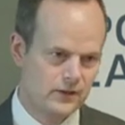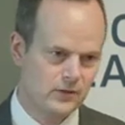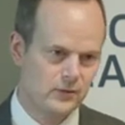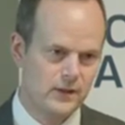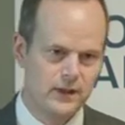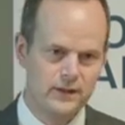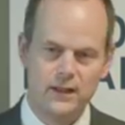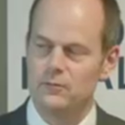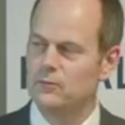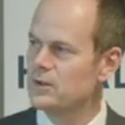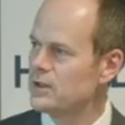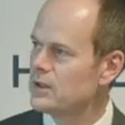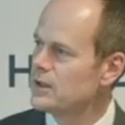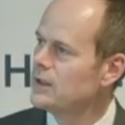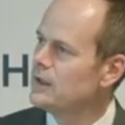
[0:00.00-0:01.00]
So that
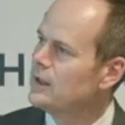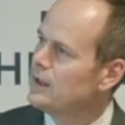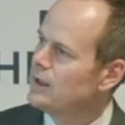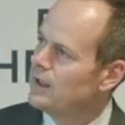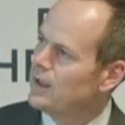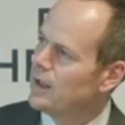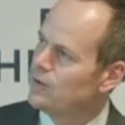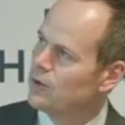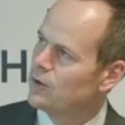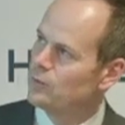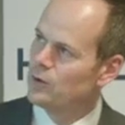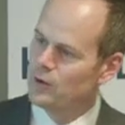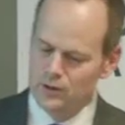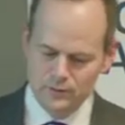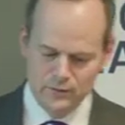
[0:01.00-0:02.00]
was another
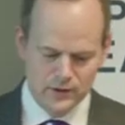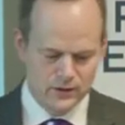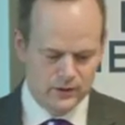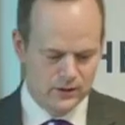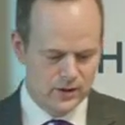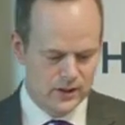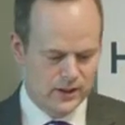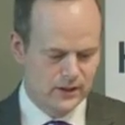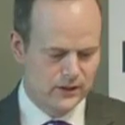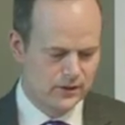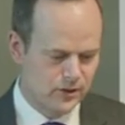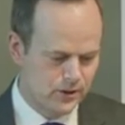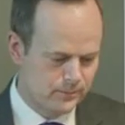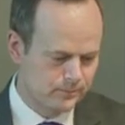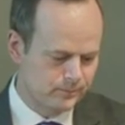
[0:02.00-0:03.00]
part of the
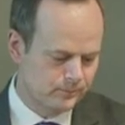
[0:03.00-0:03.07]
challenge.